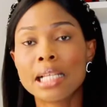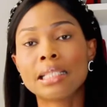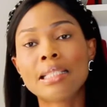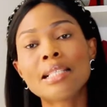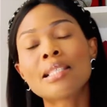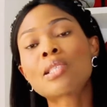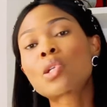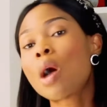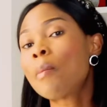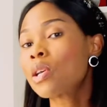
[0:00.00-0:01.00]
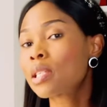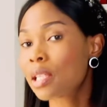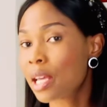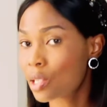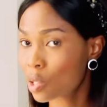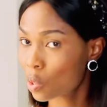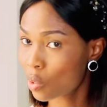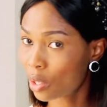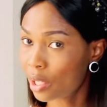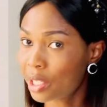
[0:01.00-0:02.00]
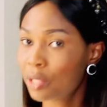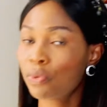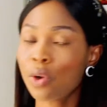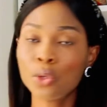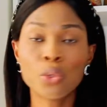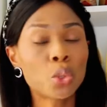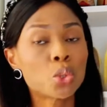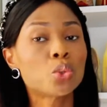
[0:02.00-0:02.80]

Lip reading: This is common sense knowledge for you